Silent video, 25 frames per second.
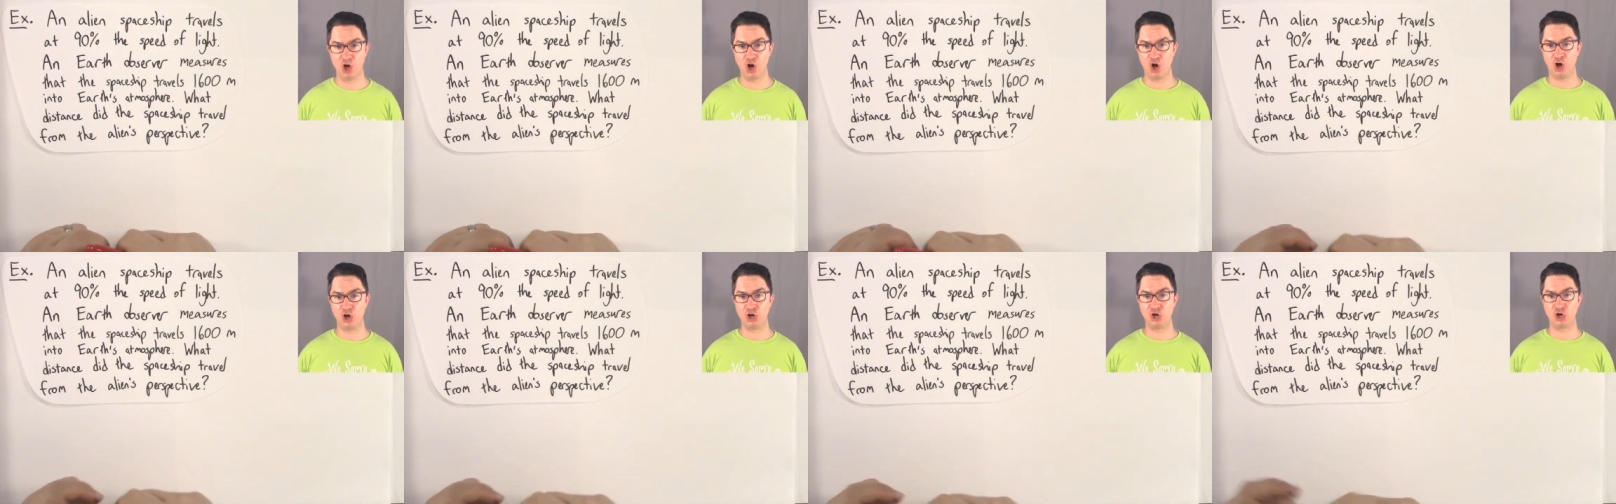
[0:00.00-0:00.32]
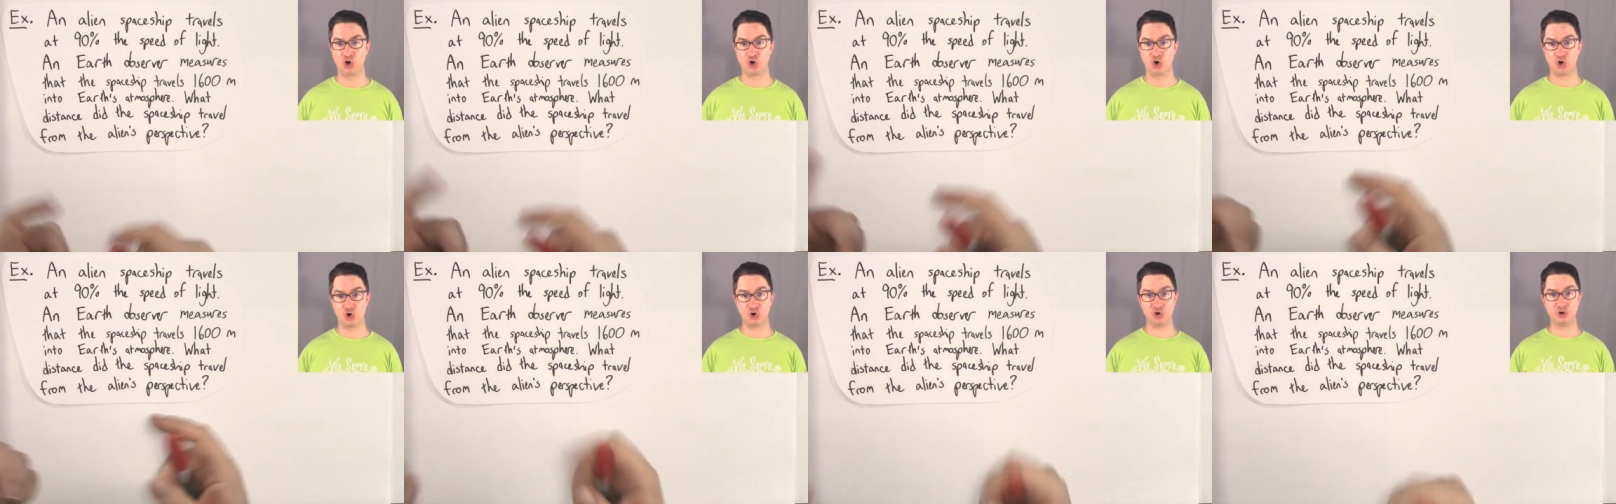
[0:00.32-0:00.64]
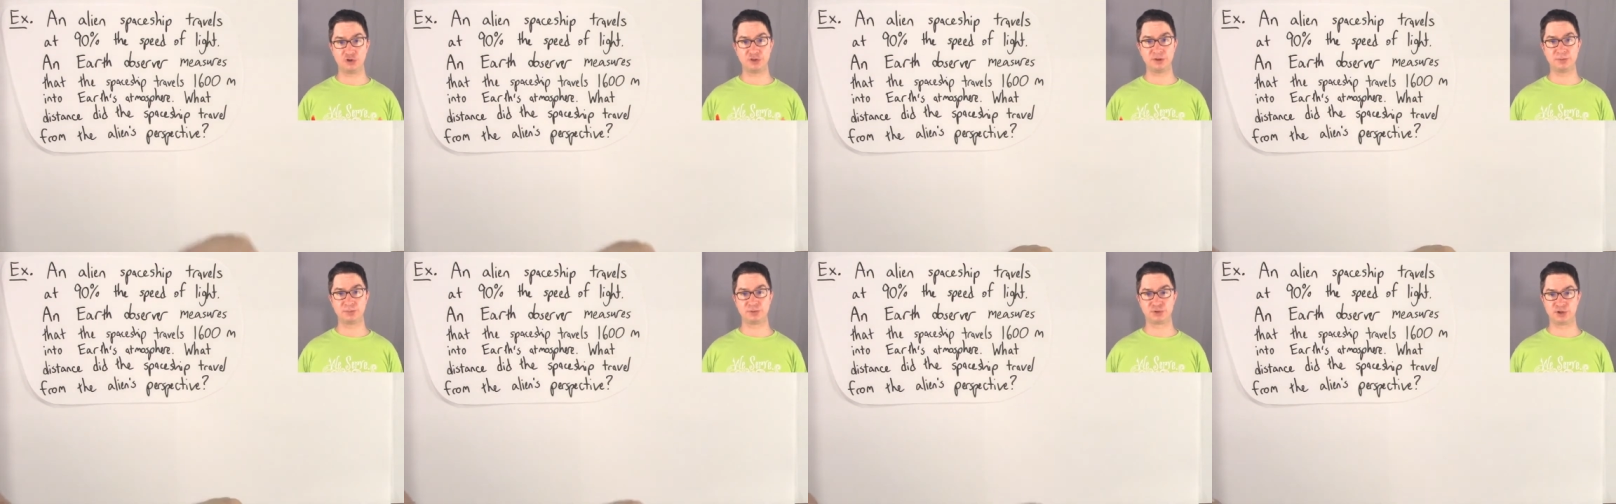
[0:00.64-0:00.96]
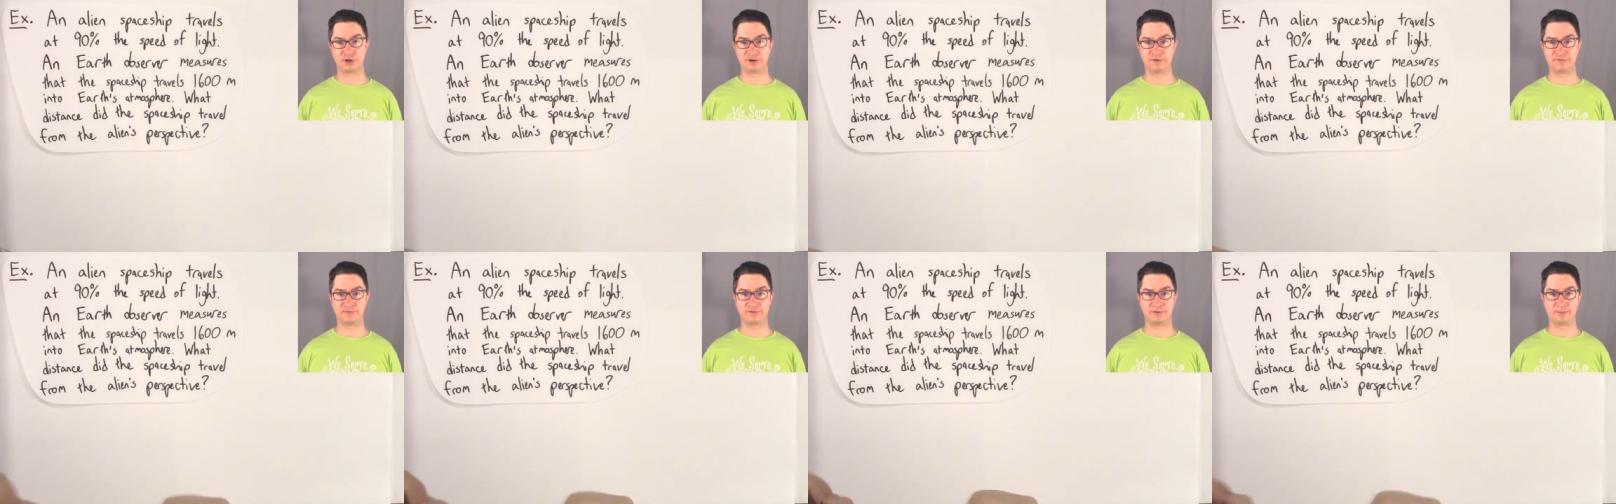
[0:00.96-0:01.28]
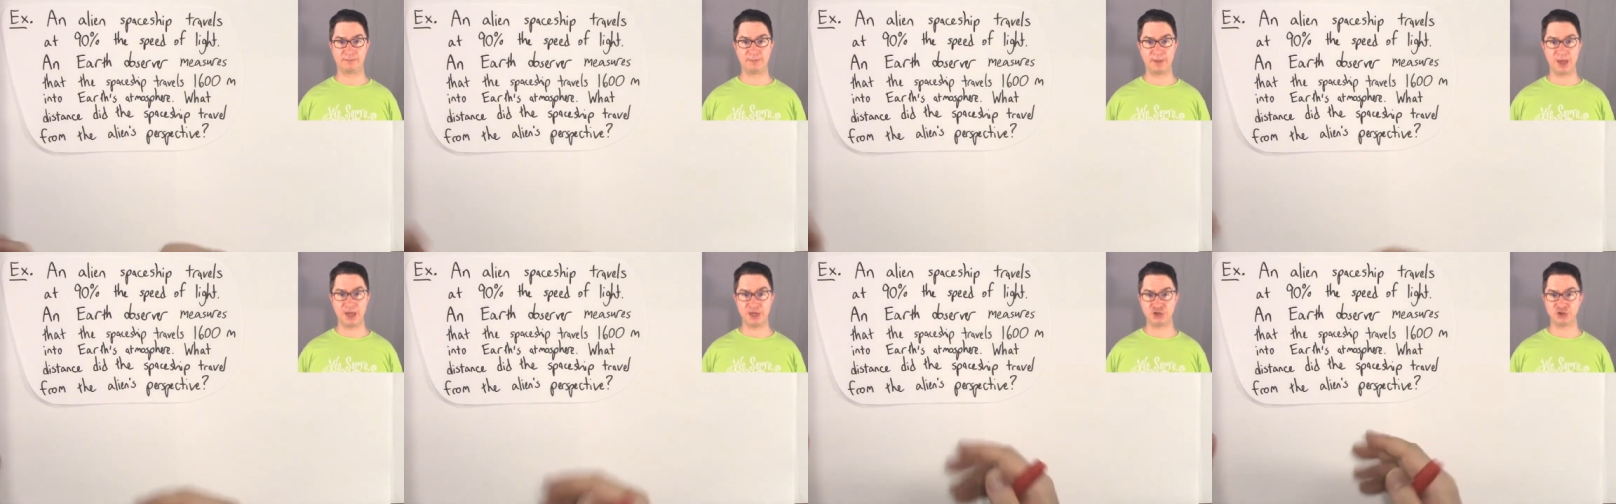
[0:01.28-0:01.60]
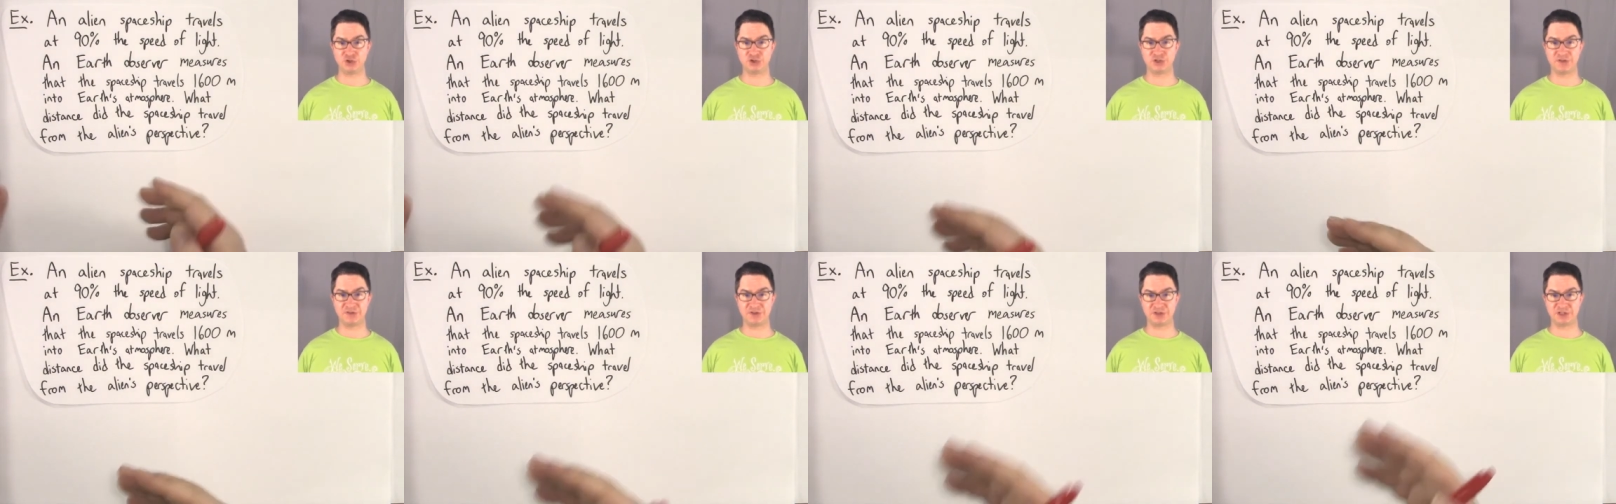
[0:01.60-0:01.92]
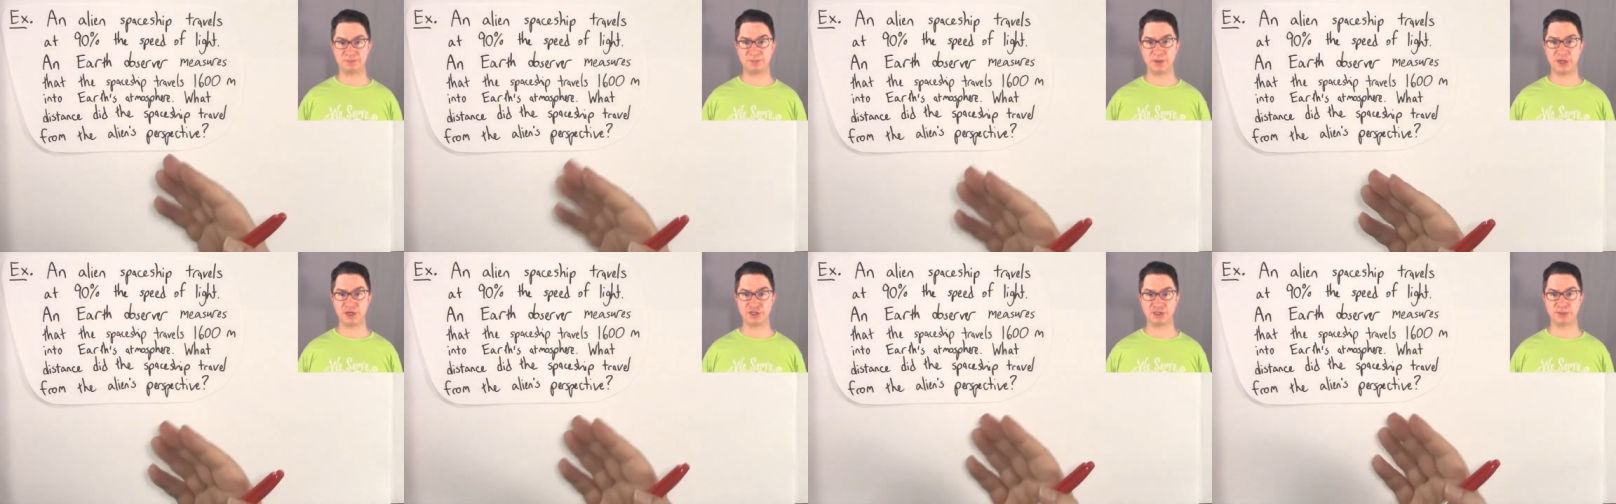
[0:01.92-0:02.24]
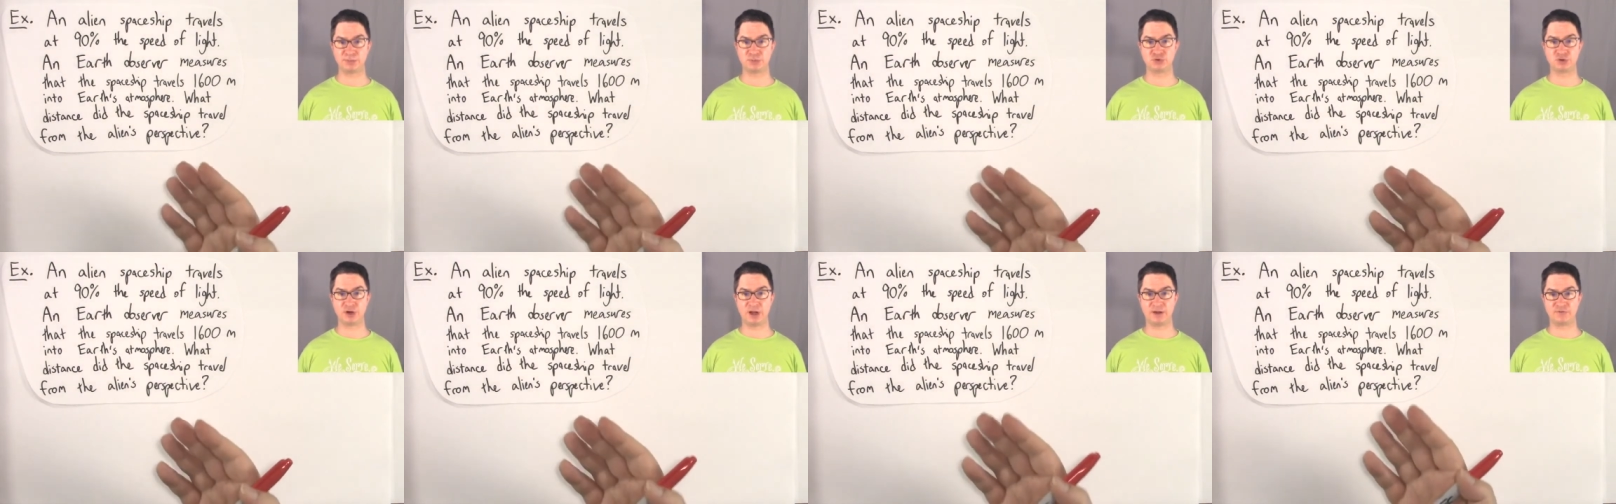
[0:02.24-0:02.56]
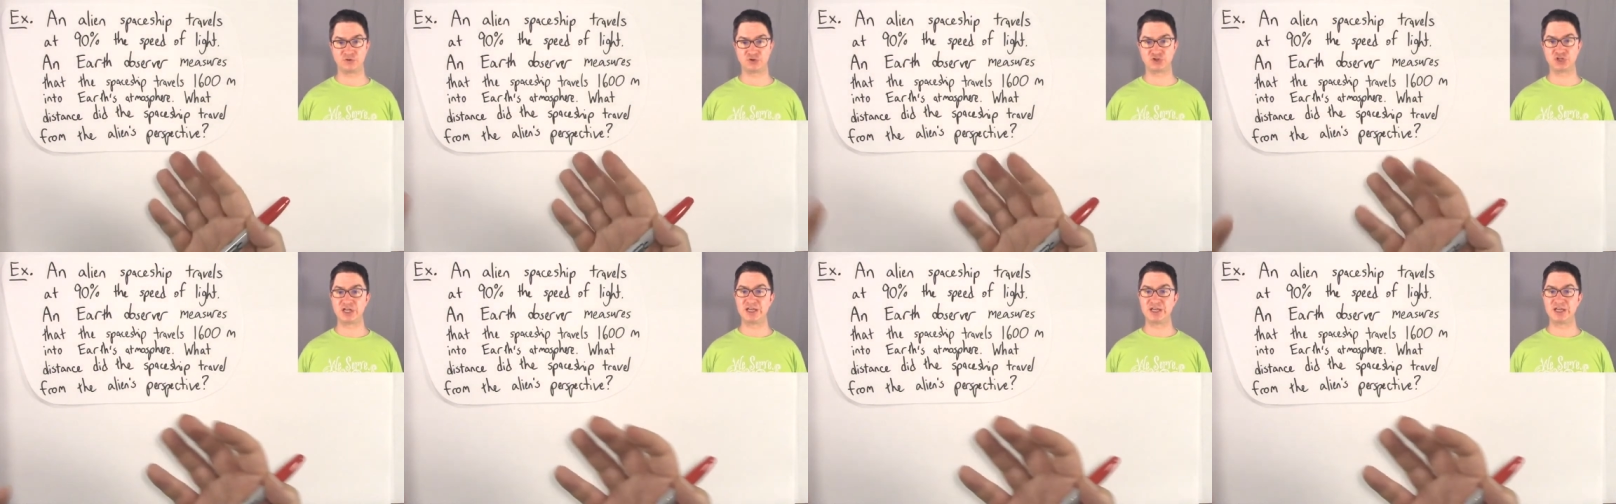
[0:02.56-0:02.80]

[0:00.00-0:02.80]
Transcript: An Earth observer measures that the spaceship travels